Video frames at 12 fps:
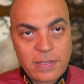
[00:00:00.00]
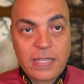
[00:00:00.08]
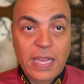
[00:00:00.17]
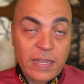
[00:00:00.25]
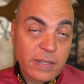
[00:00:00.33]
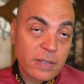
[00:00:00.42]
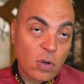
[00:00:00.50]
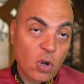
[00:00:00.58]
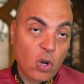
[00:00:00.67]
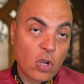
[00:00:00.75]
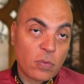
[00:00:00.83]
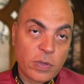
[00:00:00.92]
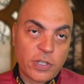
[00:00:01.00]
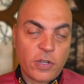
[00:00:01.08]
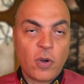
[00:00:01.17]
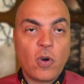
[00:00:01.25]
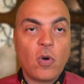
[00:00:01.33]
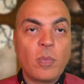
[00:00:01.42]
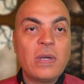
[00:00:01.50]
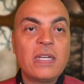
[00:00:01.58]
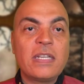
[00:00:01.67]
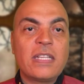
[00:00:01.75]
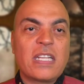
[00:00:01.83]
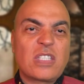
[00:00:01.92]
In the end, all want to go home.
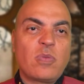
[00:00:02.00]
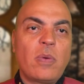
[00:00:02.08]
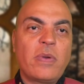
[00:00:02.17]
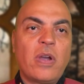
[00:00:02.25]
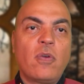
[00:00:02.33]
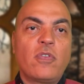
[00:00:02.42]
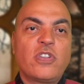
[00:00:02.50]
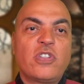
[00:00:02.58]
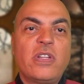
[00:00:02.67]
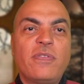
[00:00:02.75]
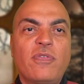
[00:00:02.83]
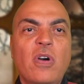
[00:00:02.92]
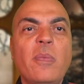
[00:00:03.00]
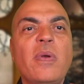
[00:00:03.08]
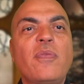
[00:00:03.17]
That's where we're originally from.